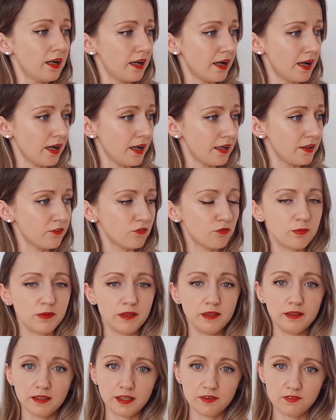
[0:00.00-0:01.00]
I've
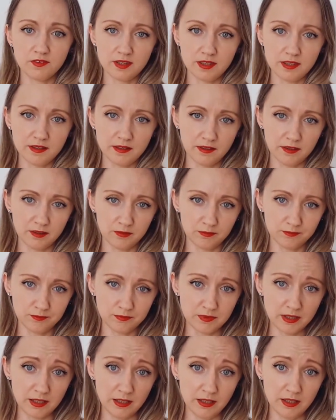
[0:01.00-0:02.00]
been living there.
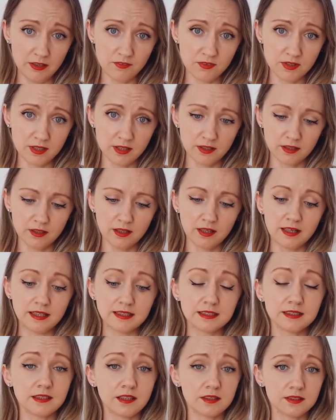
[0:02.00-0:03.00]
I lived there and I
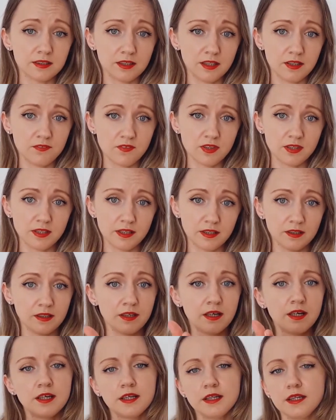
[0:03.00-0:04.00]
started living there
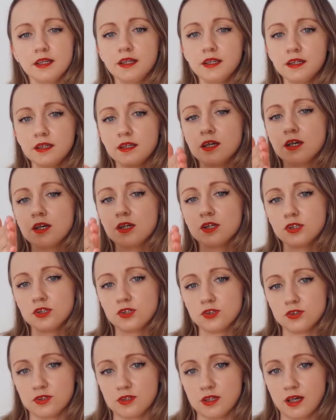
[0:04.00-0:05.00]
in
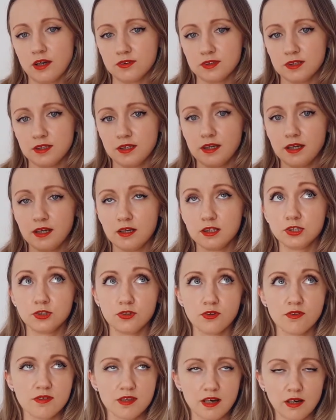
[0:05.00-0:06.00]

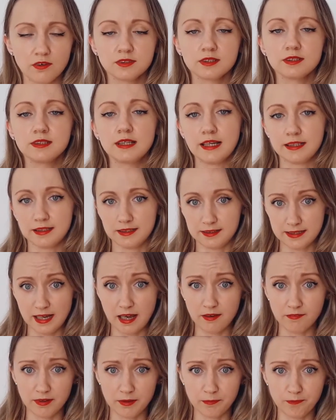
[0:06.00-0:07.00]

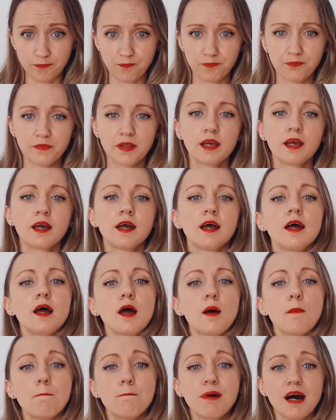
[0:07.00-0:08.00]
2007.
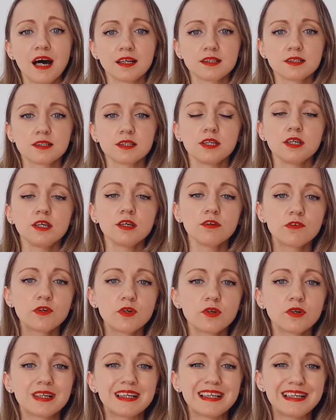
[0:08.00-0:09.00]
But if
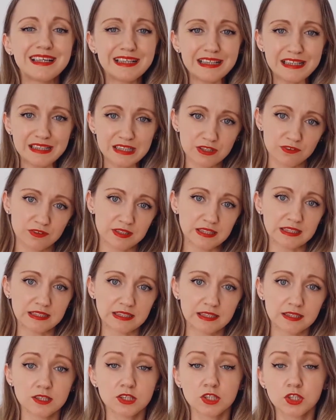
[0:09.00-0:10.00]
you're
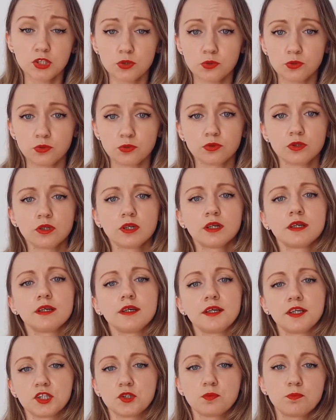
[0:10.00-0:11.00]
interested to
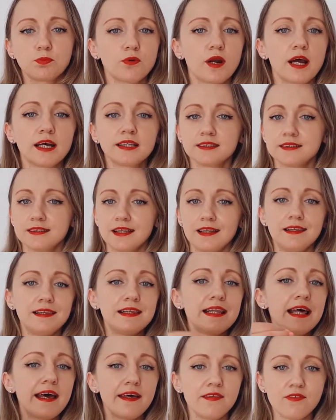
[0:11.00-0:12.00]
express the
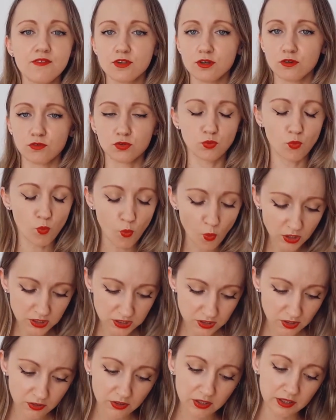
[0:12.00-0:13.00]
length of what's
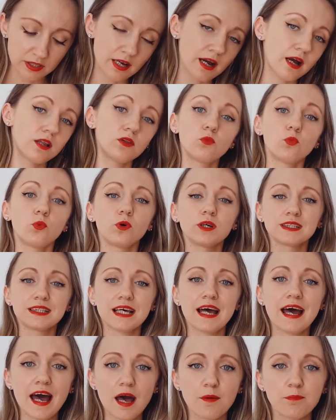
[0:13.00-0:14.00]
going on, what's
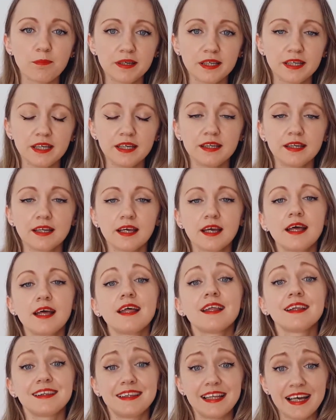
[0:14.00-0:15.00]
happening,
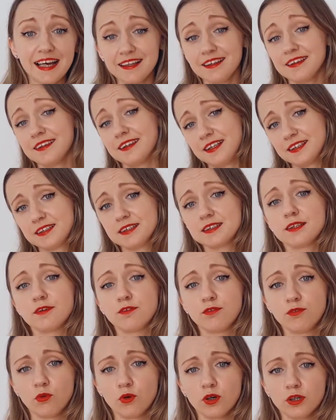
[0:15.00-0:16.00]
then this is a
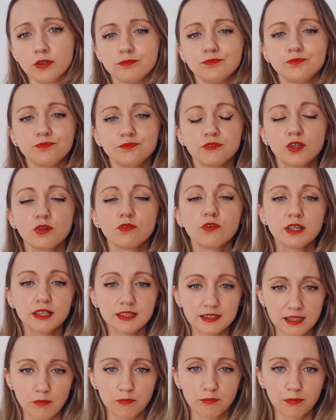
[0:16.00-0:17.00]
for. For
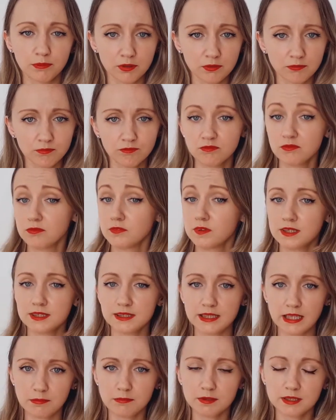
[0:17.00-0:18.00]
example,
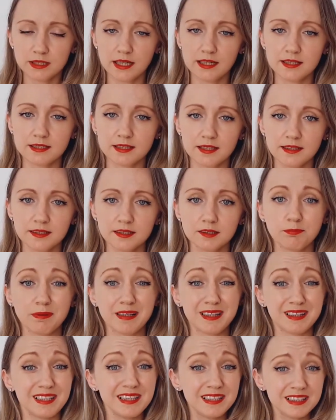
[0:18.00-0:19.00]
same sentence,
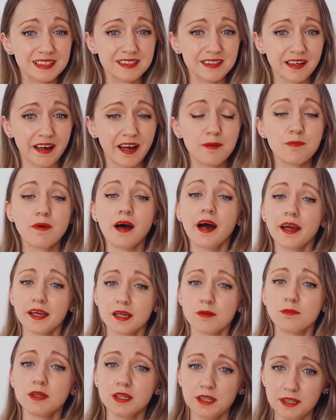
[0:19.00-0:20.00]
but this time I
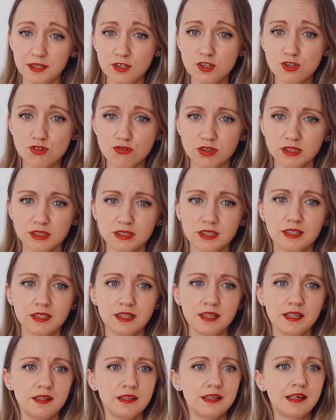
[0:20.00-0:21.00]
am interested
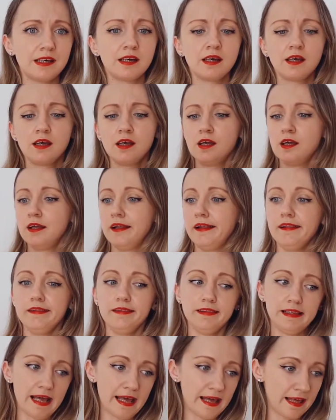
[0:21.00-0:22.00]
in the
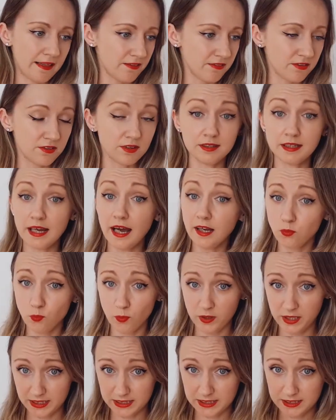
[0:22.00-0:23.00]
length, not
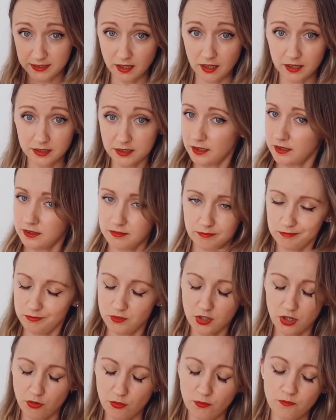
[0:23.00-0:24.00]
when it started,
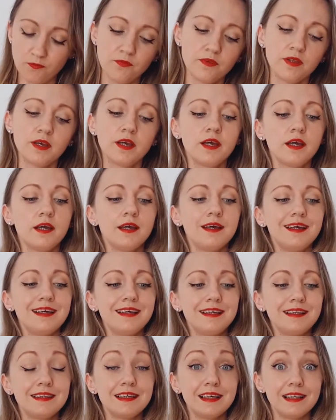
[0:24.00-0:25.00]
no,
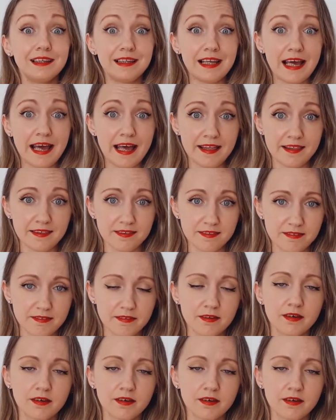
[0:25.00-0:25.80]
in the length.